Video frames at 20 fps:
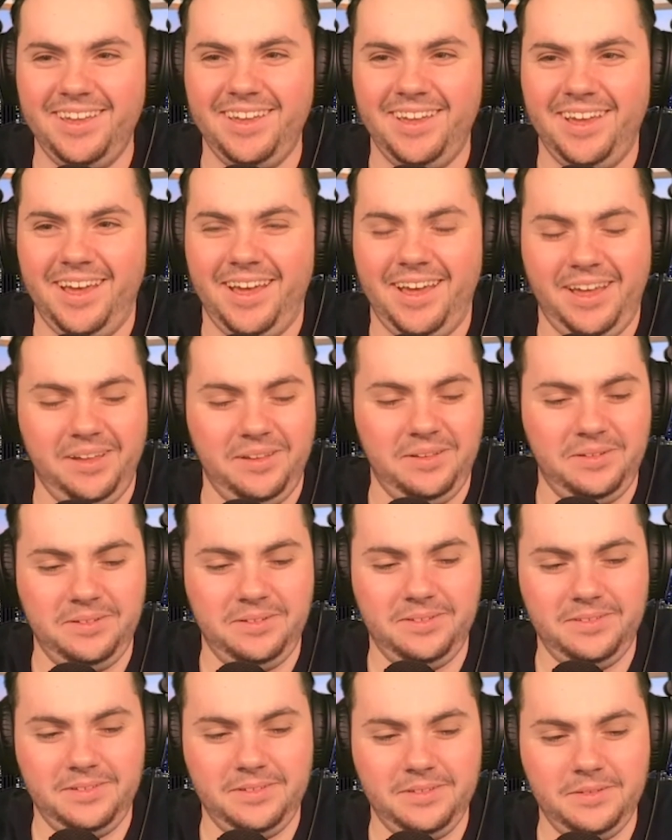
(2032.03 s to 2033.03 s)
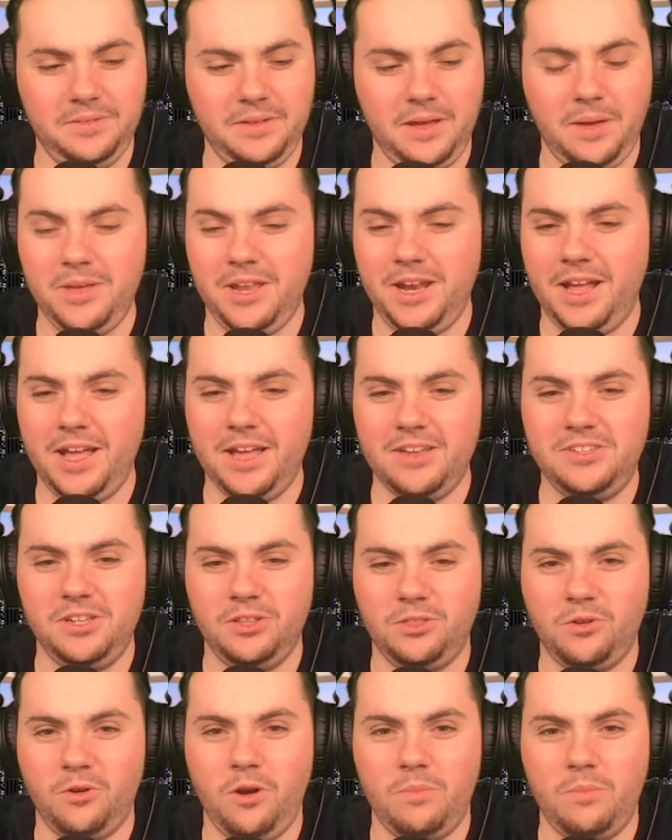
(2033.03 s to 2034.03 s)
Uh, I mean, I guess you
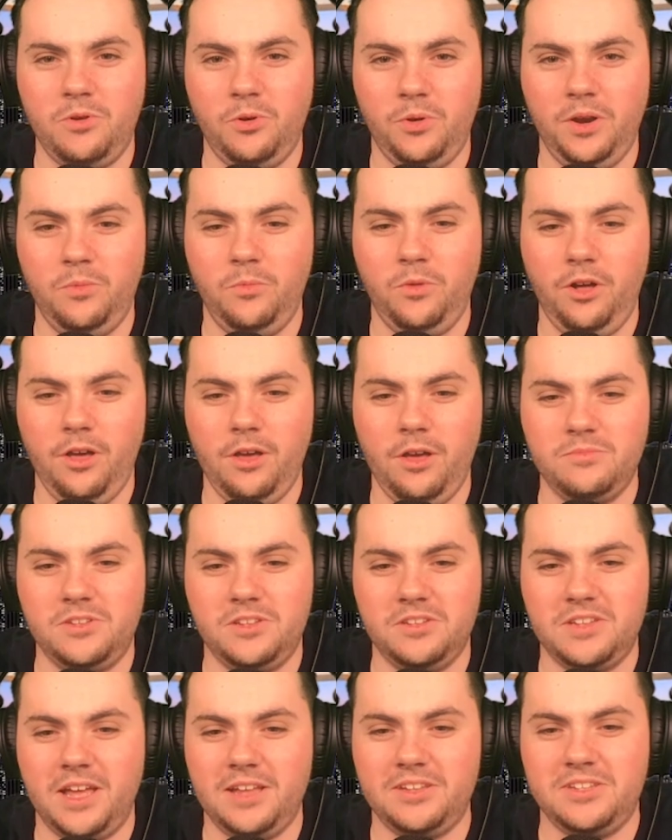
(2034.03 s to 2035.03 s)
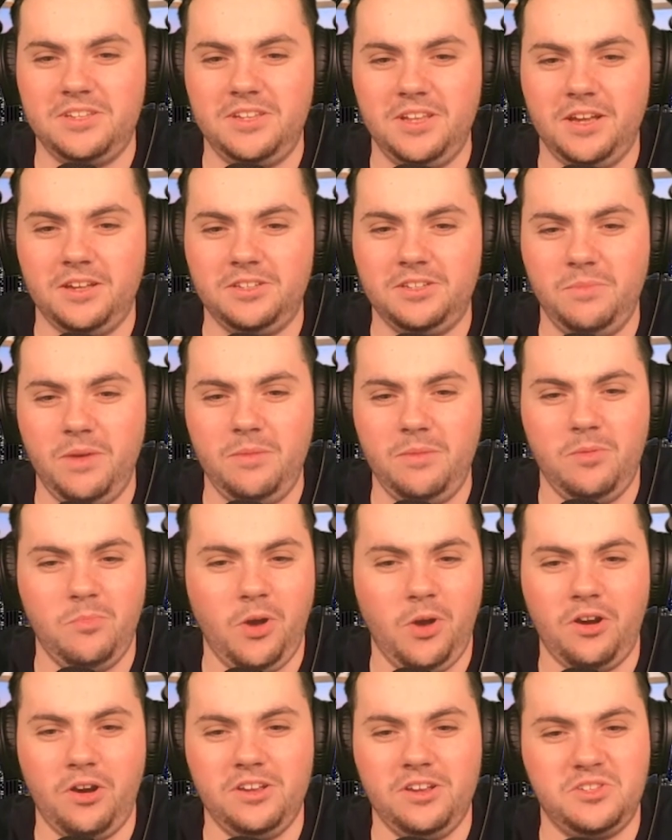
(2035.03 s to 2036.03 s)
throw up Quentin Williams because that sticks. Maybe
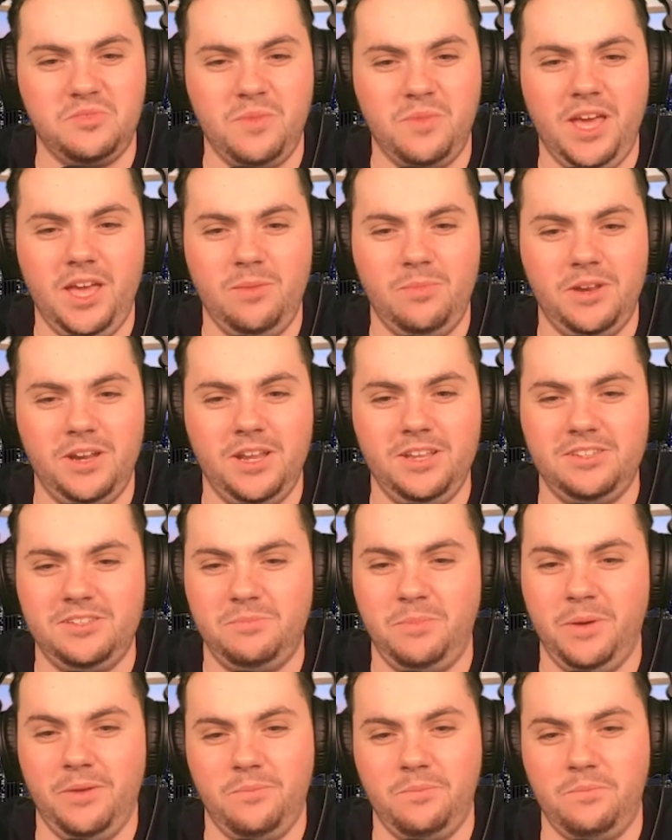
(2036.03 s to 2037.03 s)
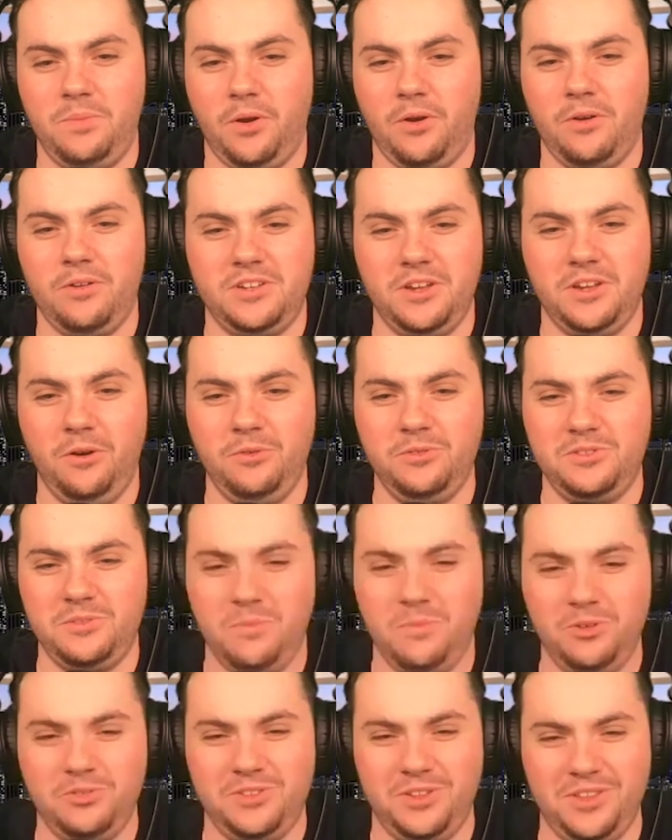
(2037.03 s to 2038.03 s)
Marcus May, but he's been burnt toast
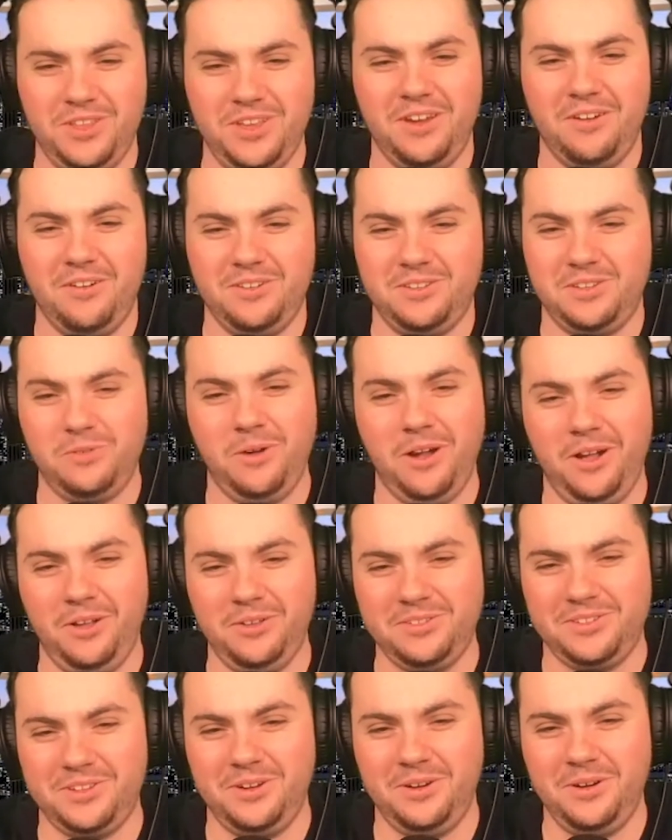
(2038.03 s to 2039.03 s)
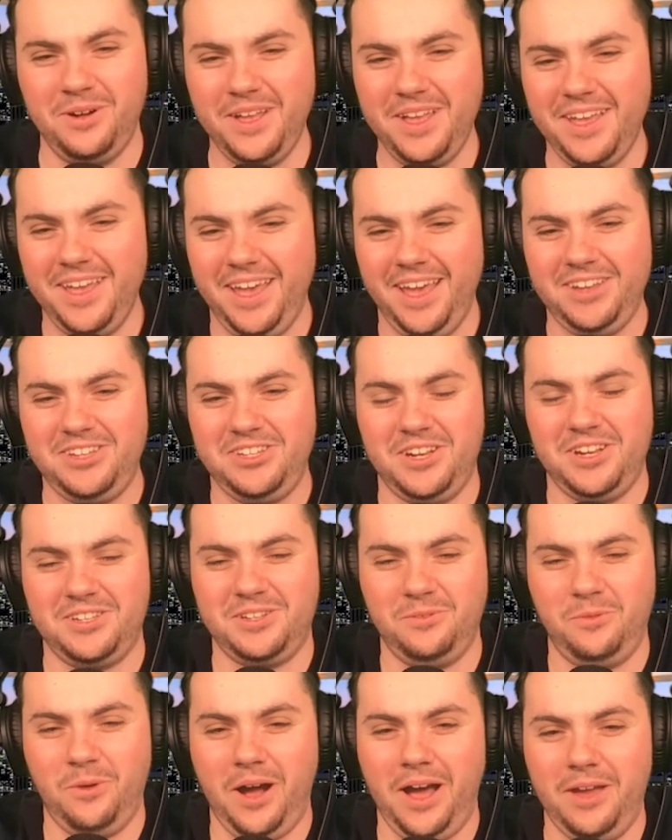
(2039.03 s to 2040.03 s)
most of the year as well. So it's just
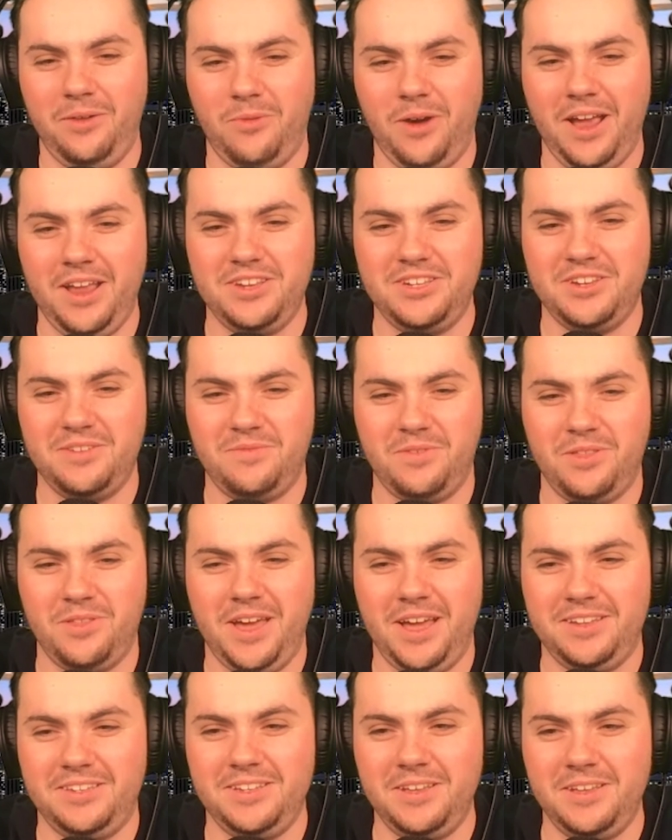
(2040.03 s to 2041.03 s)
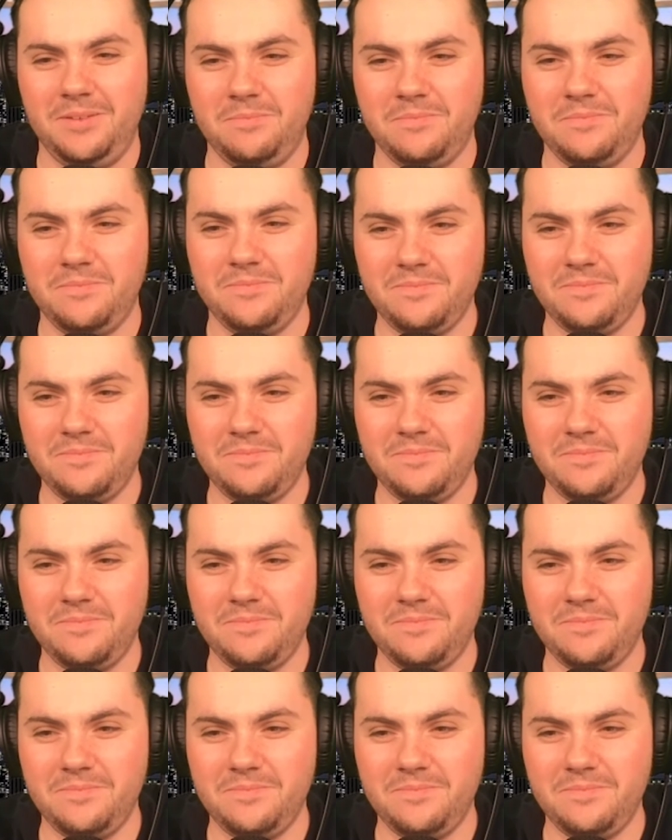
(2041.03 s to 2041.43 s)
a wide ranging for that team.